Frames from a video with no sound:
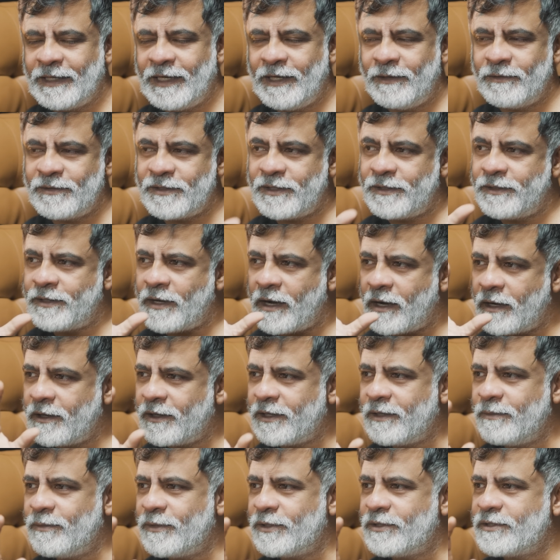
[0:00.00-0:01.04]
It was a
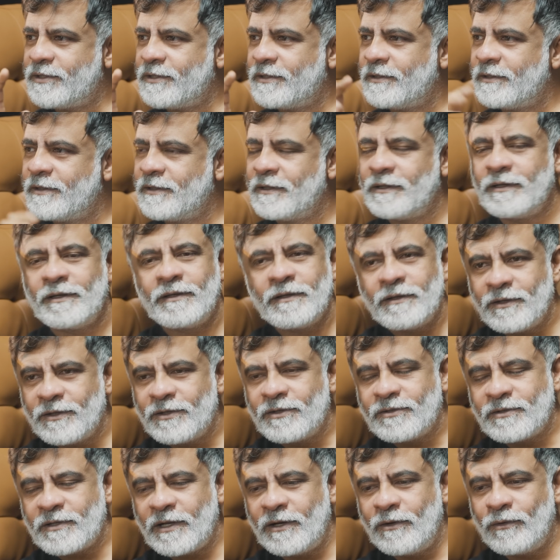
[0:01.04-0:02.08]
darker image.
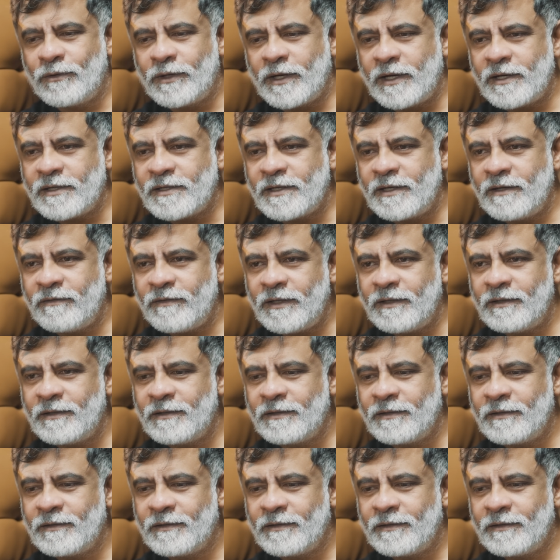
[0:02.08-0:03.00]
So I looked at it and said, Naveen,